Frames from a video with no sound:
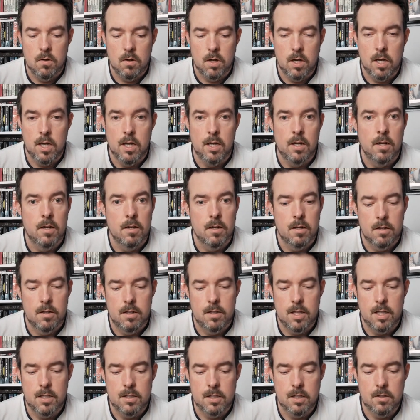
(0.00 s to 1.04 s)
Okay,
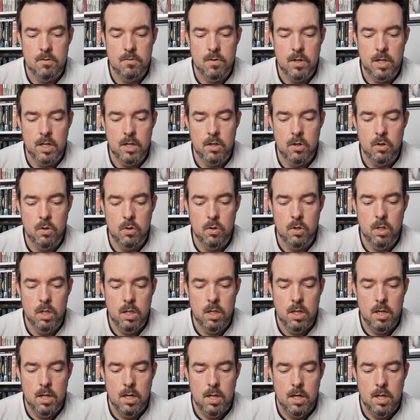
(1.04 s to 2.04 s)
that sounds very cool.